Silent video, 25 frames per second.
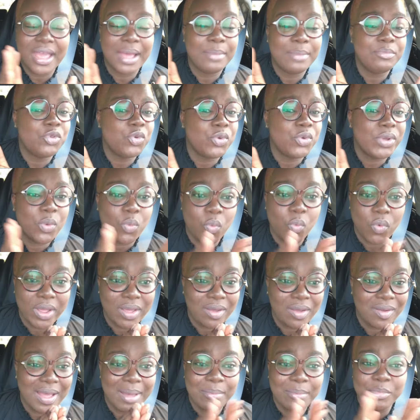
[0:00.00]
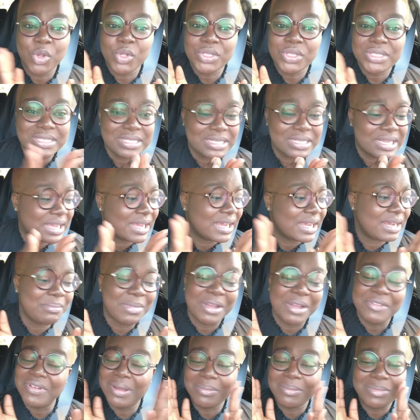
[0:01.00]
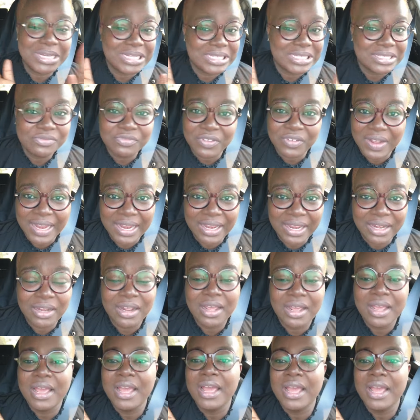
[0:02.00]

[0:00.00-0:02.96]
I'm doing well. I'm not sick. My family is fine.